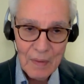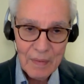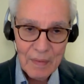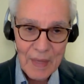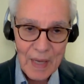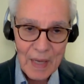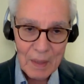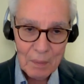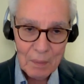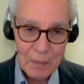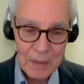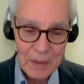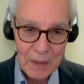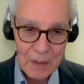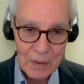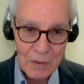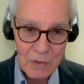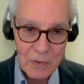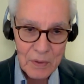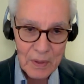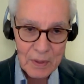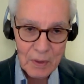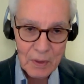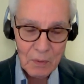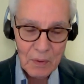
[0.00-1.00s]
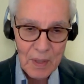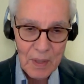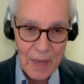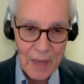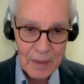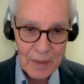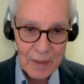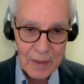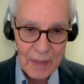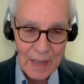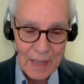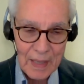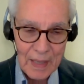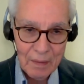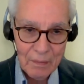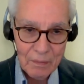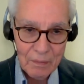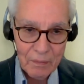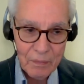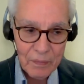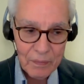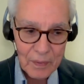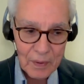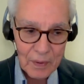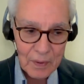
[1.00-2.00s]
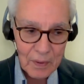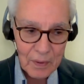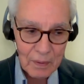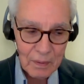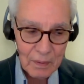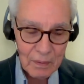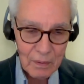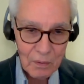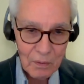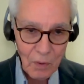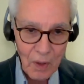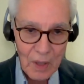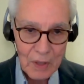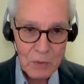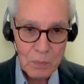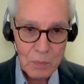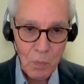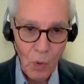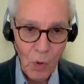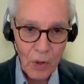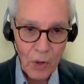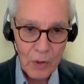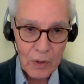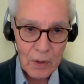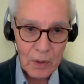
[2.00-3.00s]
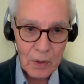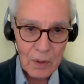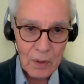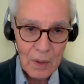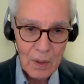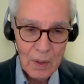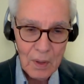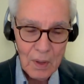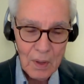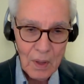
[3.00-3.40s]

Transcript: That means that you can't have the cross border